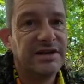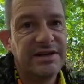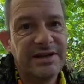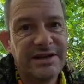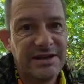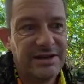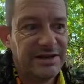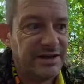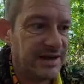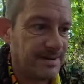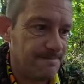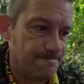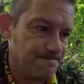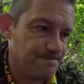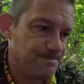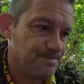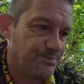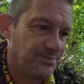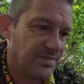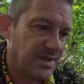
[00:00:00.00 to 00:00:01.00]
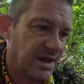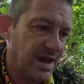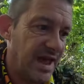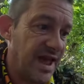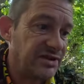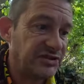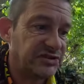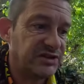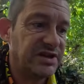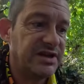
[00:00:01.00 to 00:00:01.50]
need it
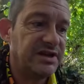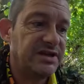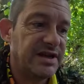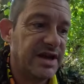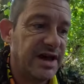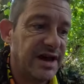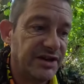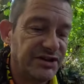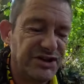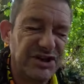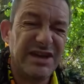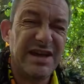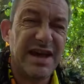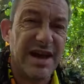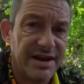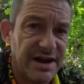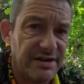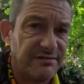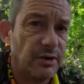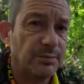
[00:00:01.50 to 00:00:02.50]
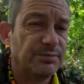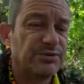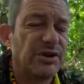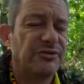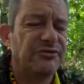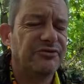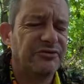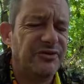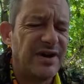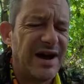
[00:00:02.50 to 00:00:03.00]
SD card, you can have up to
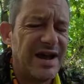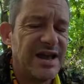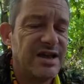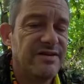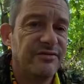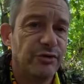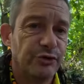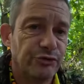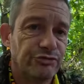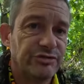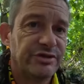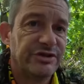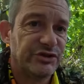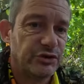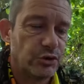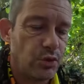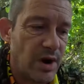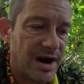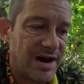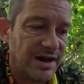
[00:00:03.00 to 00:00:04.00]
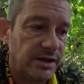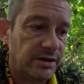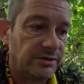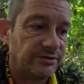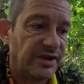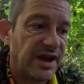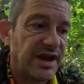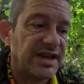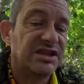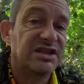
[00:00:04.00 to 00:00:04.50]

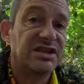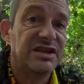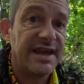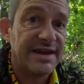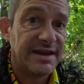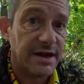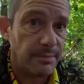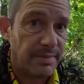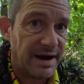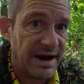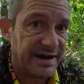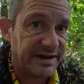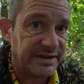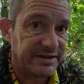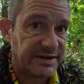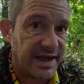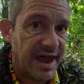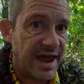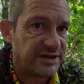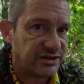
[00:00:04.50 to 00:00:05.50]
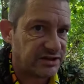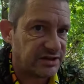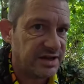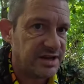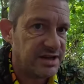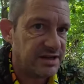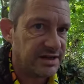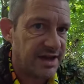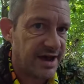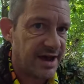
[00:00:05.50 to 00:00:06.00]
512 gigabyte
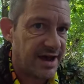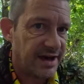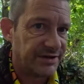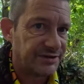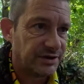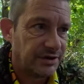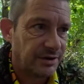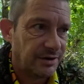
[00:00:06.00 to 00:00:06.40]
SD card,